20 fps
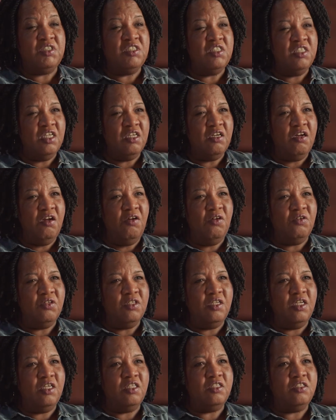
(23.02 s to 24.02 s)
she didn't call
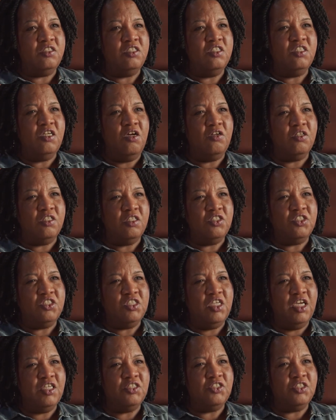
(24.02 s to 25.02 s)
it that. She called it a
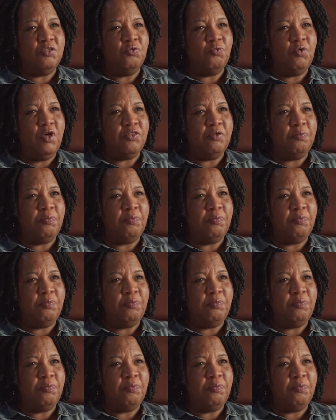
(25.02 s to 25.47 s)
change in the weather